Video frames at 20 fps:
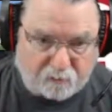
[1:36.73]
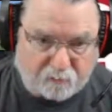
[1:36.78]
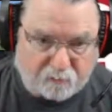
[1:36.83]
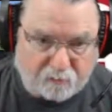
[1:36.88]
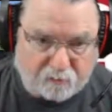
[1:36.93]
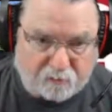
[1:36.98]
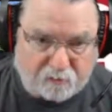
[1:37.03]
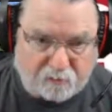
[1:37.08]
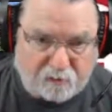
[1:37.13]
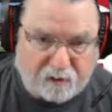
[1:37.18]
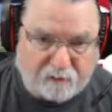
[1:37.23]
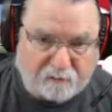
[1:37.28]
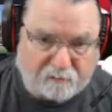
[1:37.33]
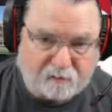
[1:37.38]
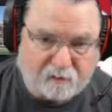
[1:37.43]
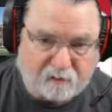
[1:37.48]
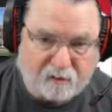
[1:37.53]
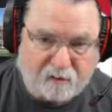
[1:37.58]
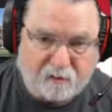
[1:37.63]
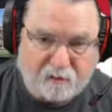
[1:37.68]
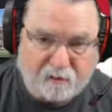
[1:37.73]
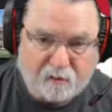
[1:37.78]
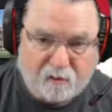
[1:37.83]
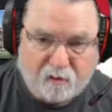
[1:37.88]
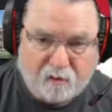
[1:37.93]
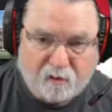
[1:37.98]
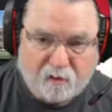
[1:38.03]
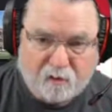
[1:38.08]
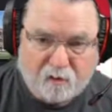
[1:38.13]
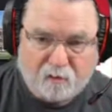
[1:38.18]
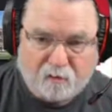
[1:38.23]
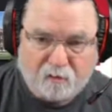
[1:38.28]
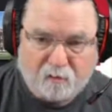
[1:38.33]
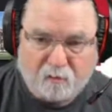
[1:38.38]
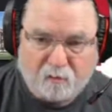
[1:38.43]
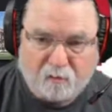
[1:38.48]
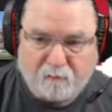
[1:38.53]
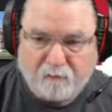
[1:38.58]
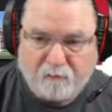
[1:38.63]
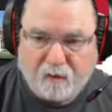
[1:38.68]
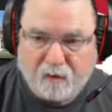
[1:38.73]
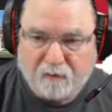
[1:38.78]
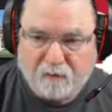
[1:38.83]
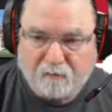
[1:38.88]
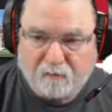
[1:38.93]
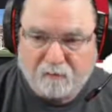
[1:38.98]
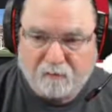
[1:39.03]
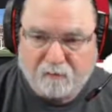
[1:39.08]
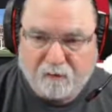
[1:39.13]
with last night. So I've got